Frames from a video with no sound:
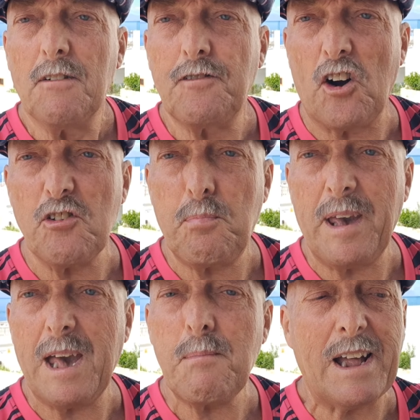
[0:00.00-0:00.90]
5
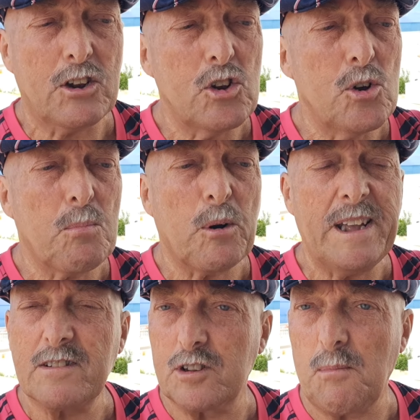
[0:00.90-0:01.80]
p.m. at
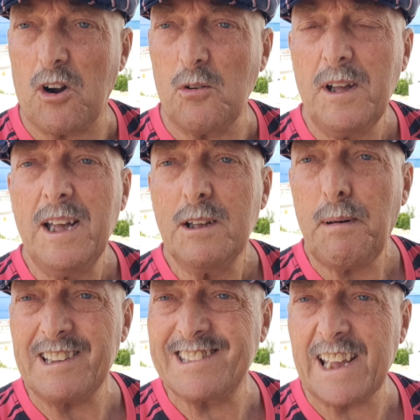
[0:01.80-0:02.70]
Newbury tomorrow.
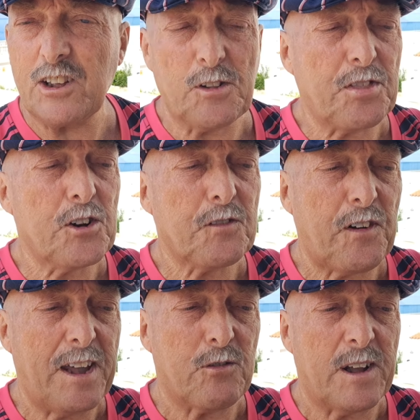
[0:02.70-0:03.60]
But a second or third
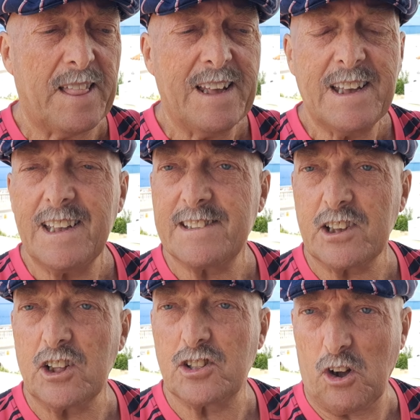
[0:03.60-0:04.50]
favourite. It's
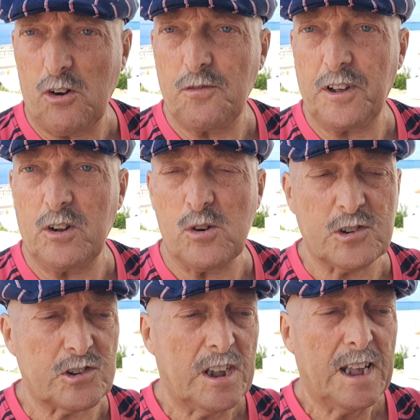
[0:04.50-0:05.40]
a Godolphin
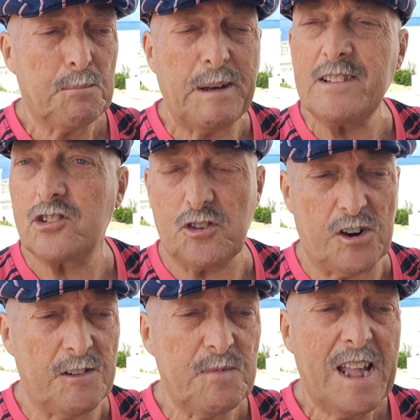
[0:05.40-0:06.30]
horse,
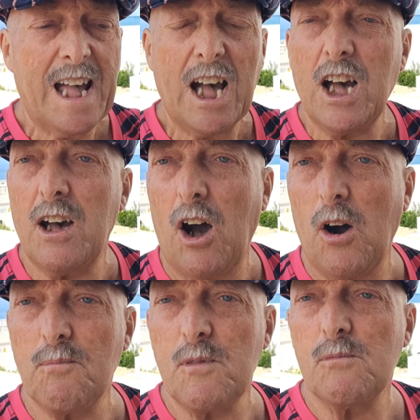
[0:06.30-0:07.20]
Binsir,
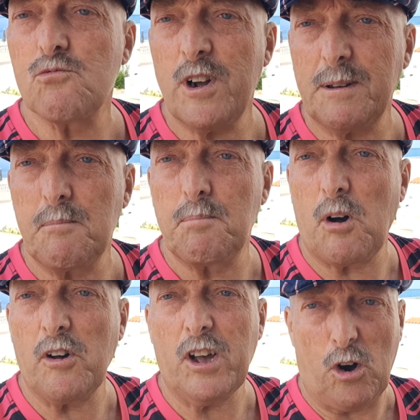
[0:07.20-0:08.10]
ridden
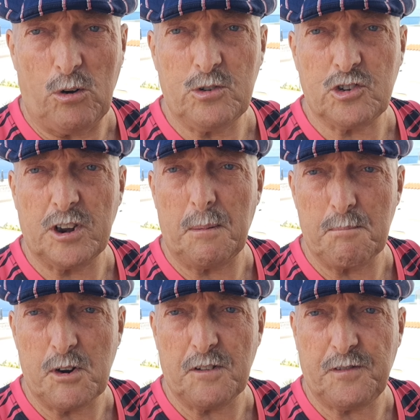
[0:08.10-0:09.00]
by Ocean
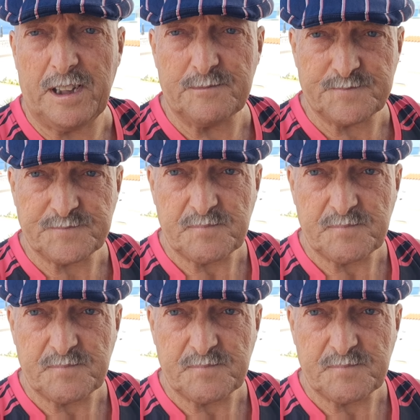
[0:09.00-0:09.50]
Murphy,